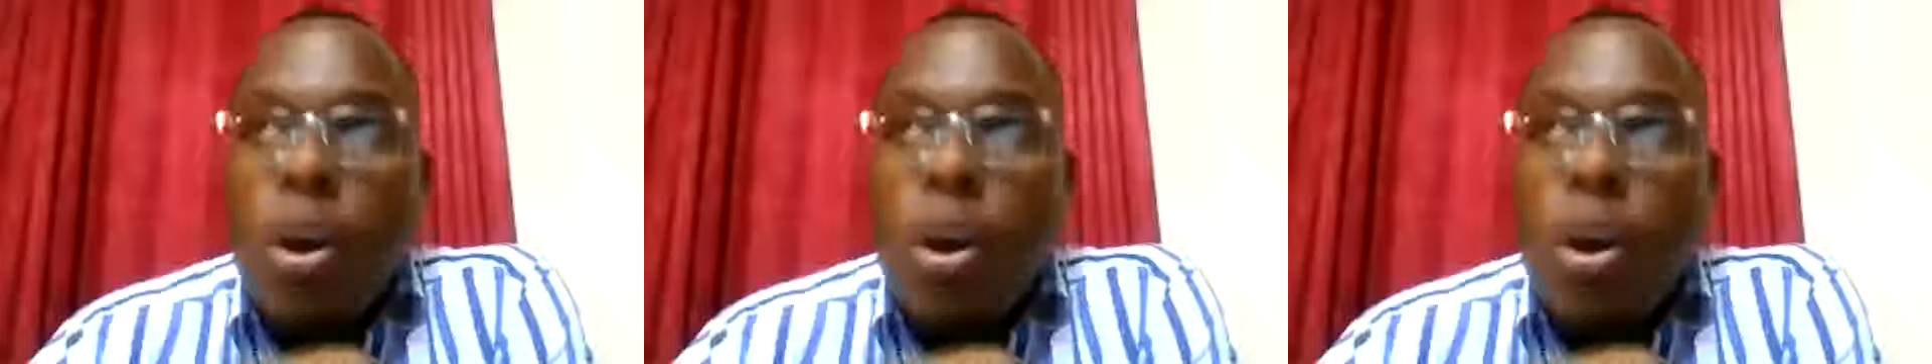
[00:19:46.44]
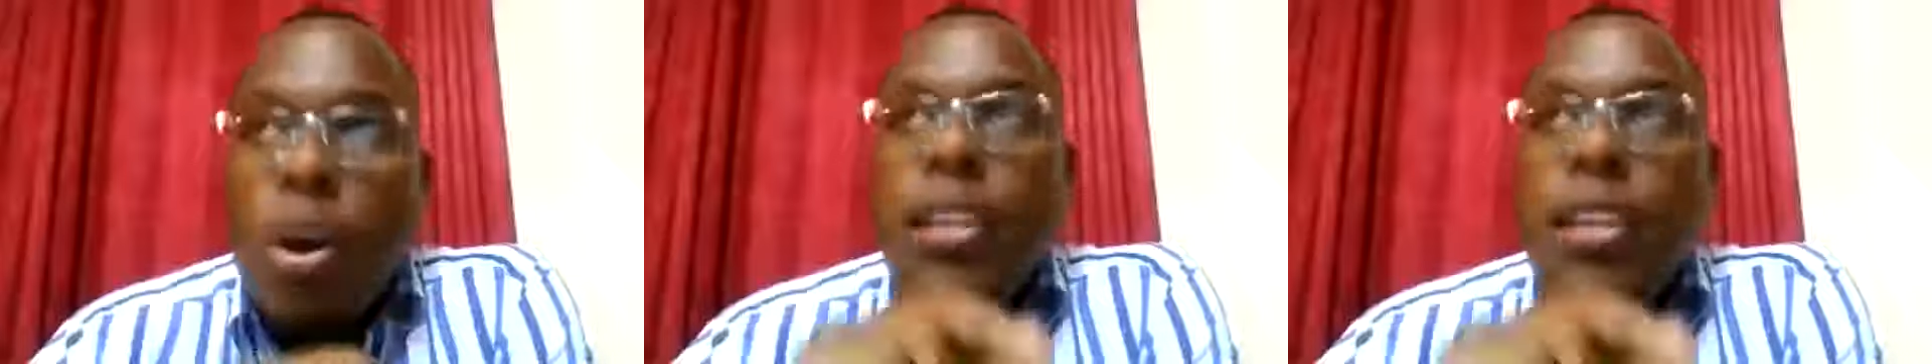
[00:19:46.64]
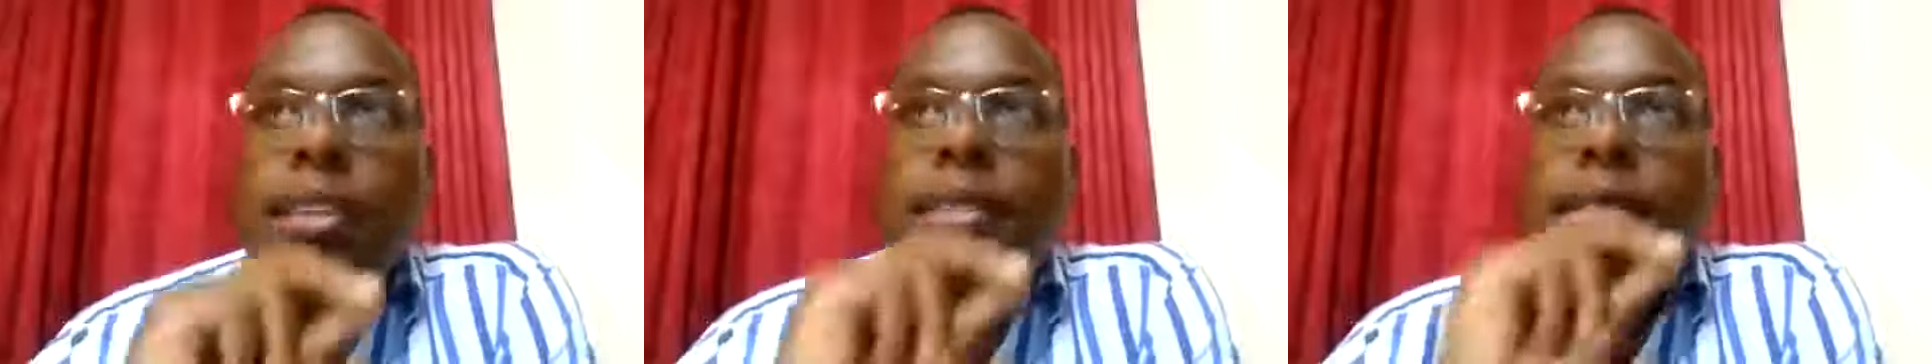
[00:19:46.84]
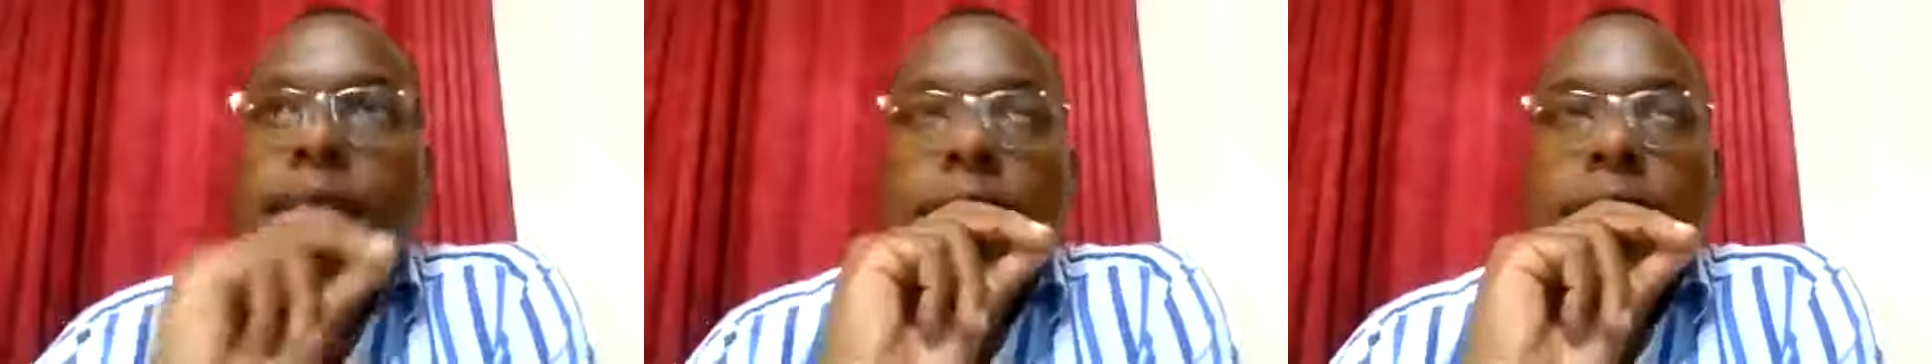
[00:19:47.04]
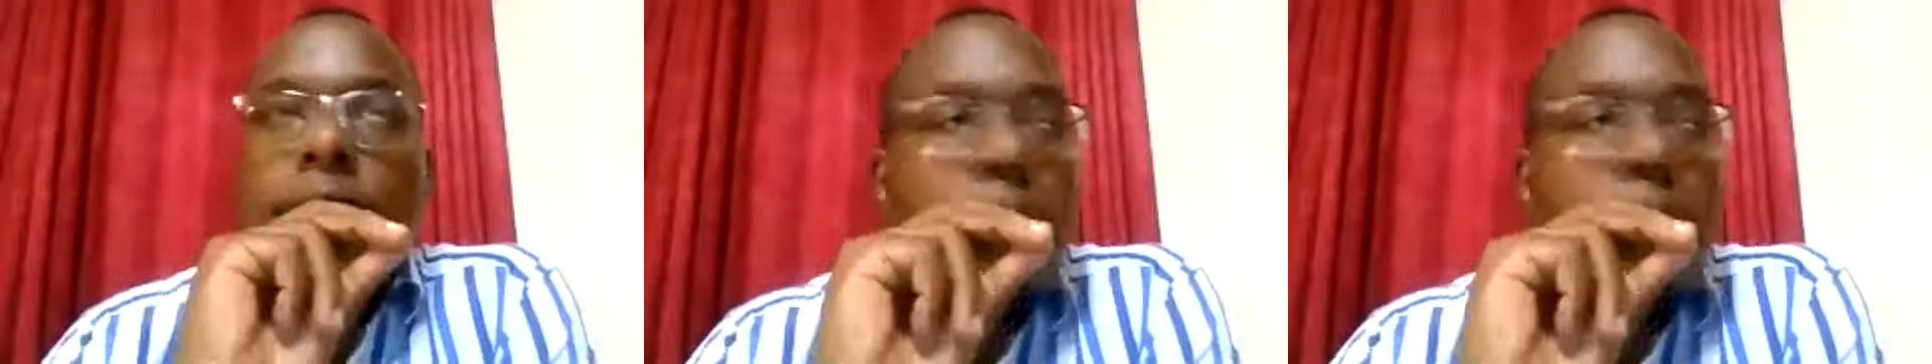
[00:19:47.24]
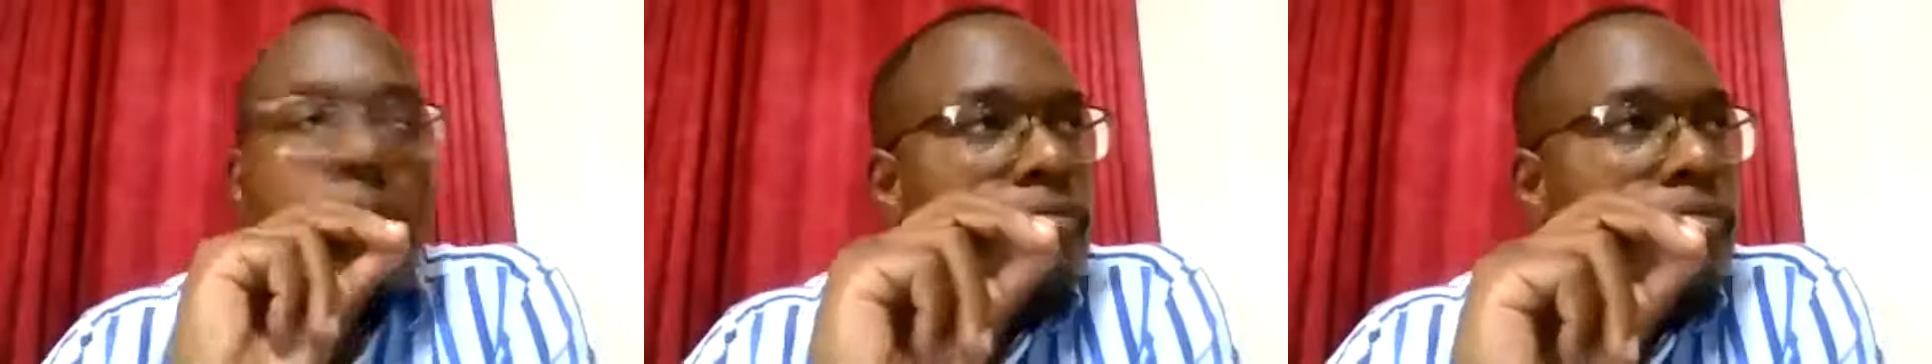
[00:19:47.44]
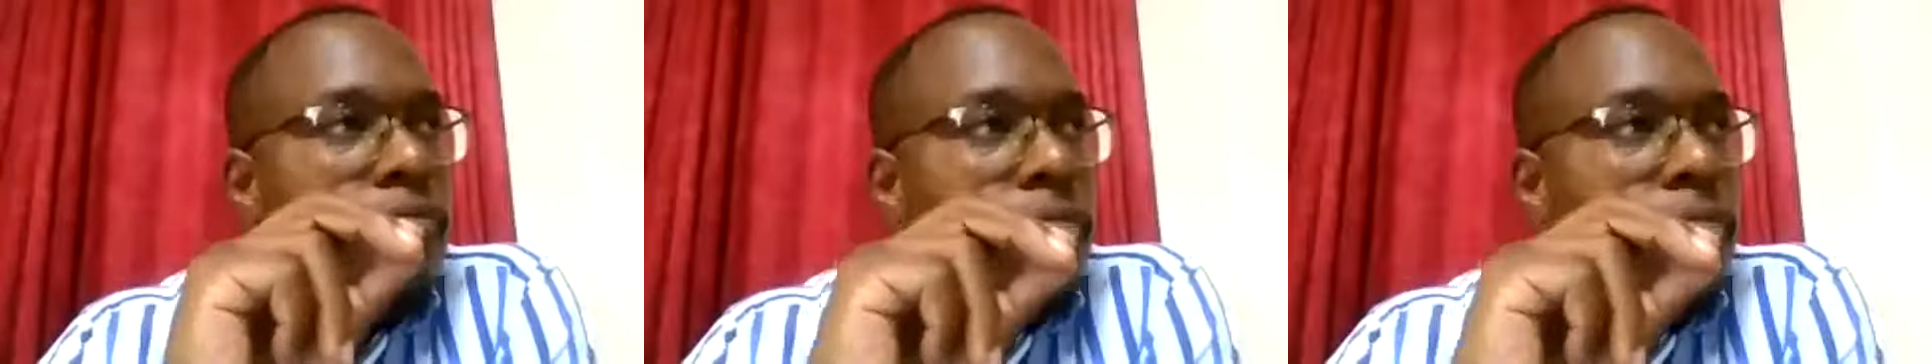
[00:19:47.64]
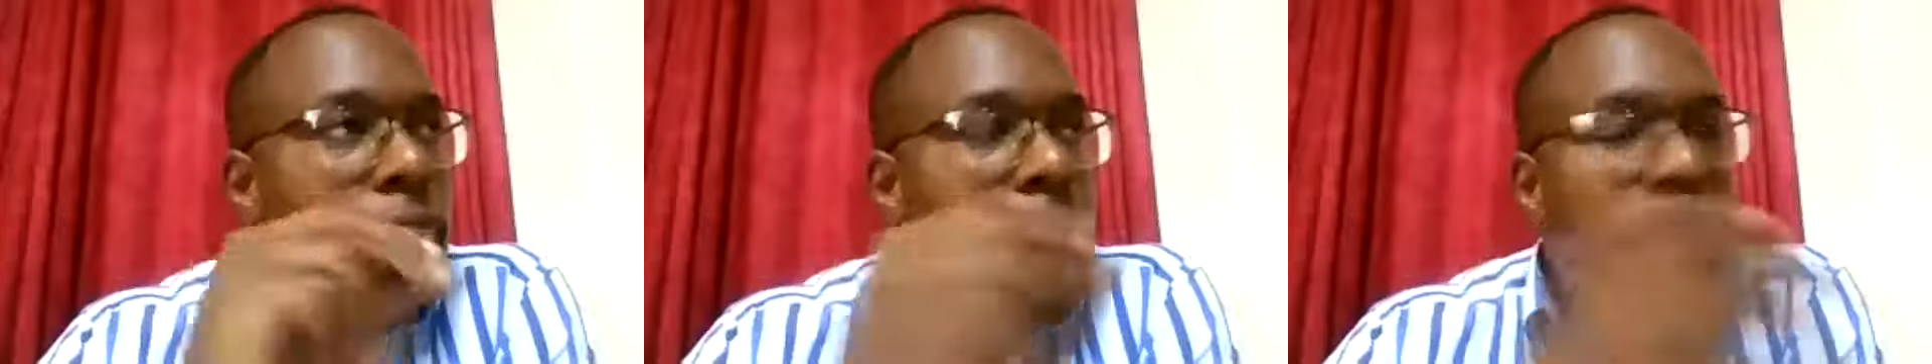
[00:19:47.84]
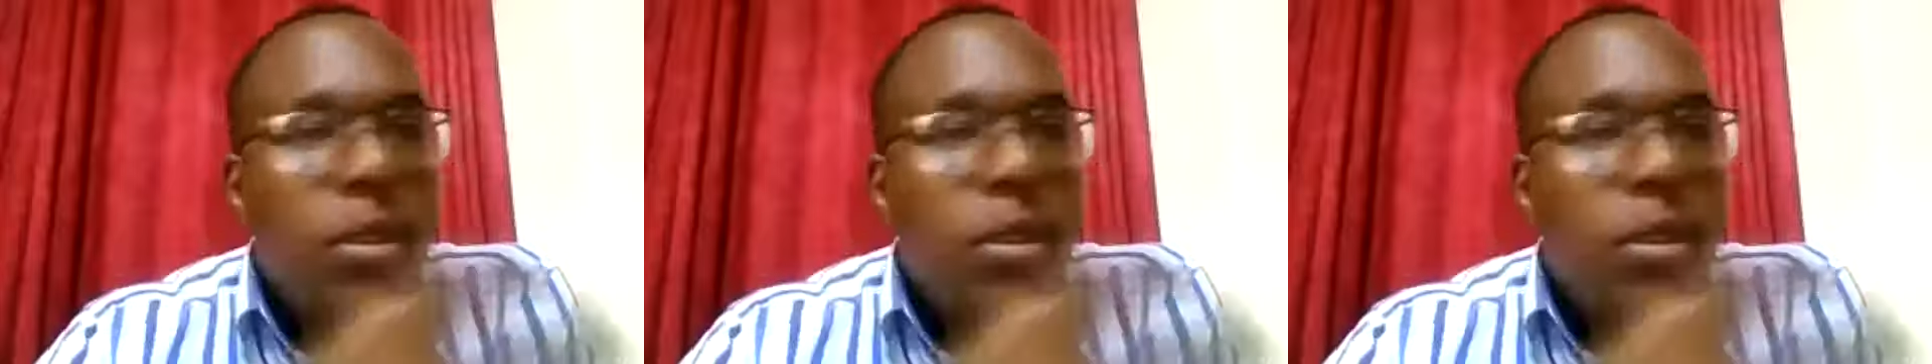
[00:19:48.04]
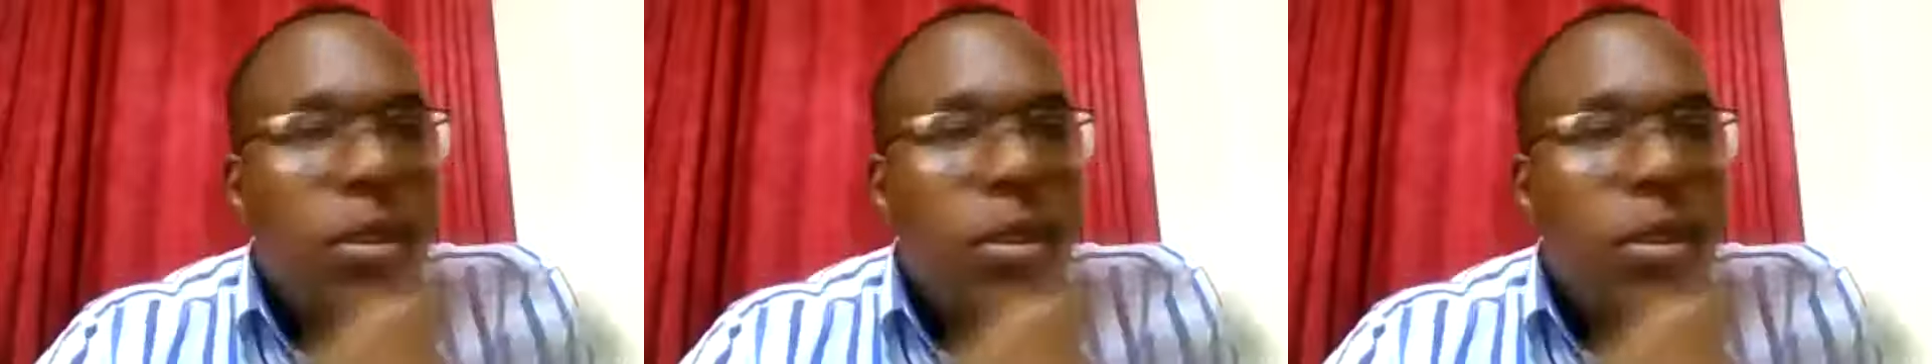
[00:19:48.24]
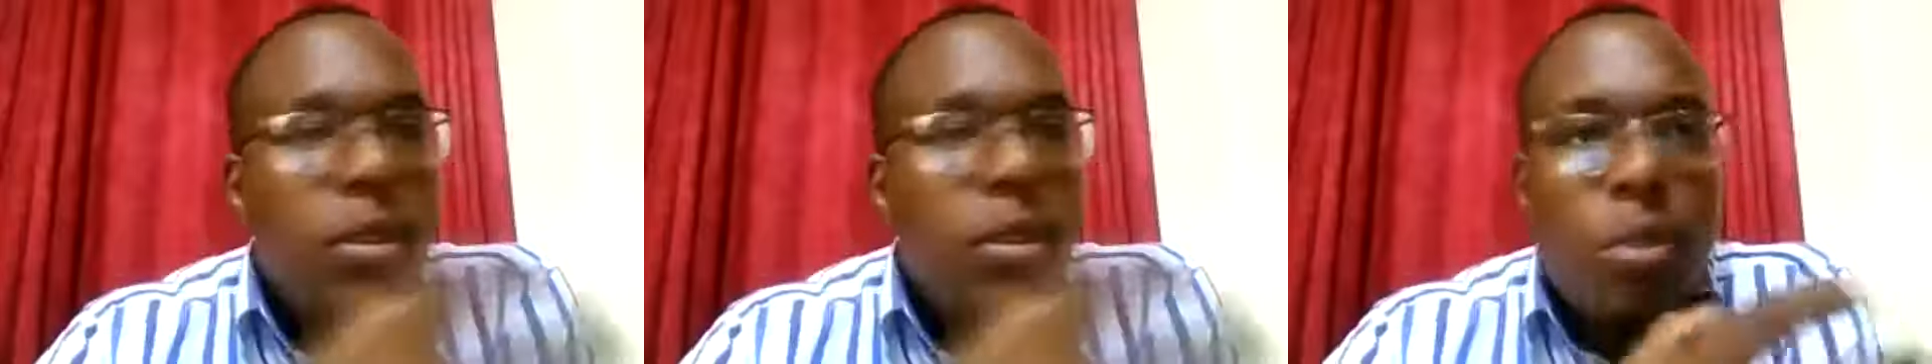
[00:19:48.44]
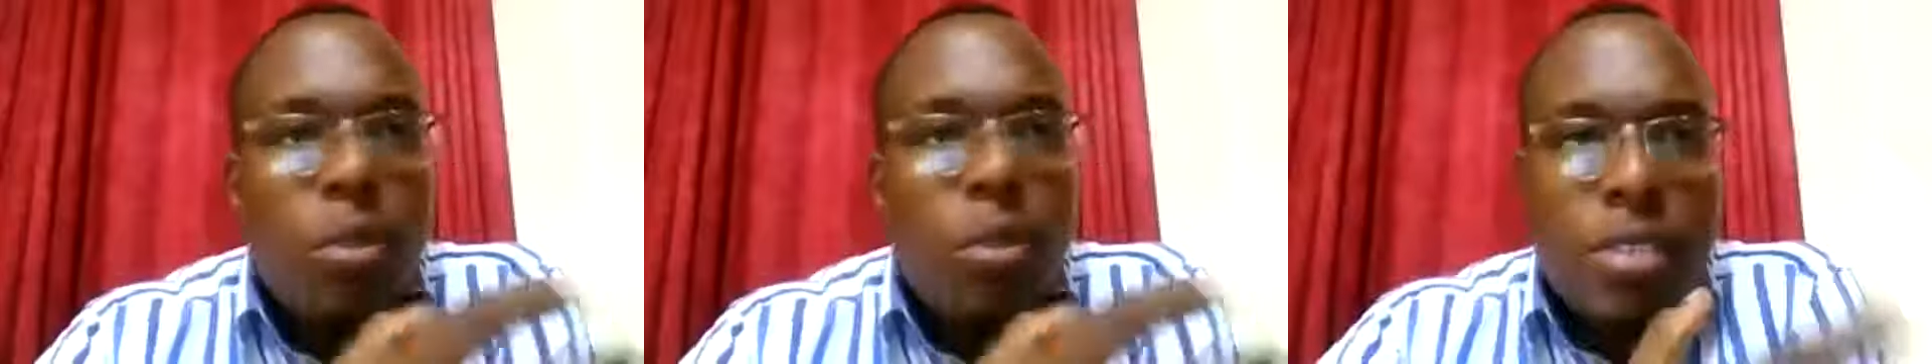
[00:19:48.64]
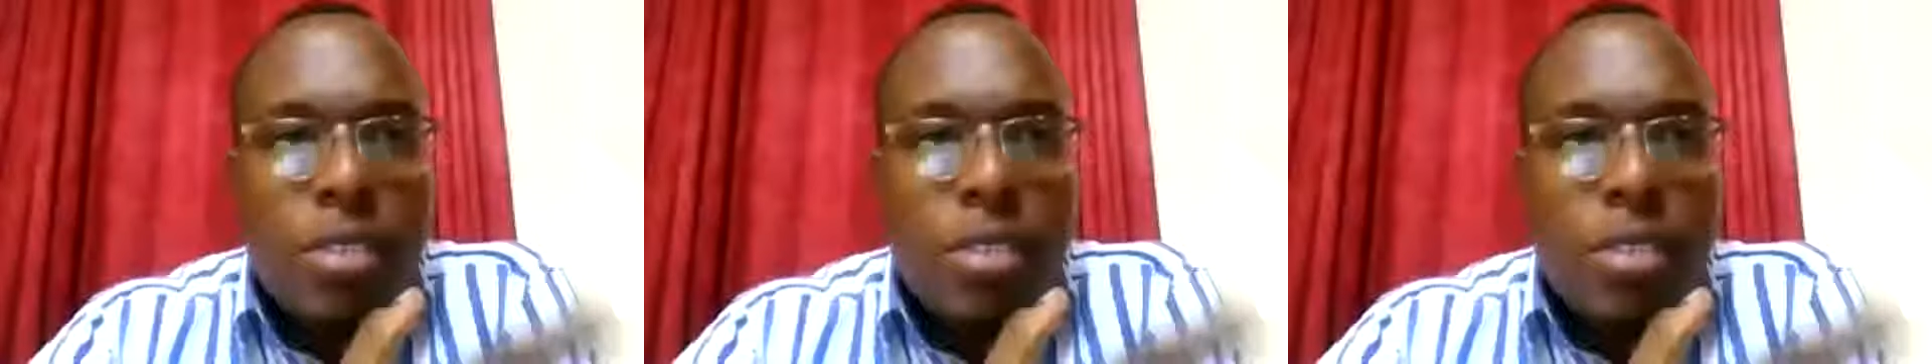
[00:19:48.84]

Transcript: that one is consulting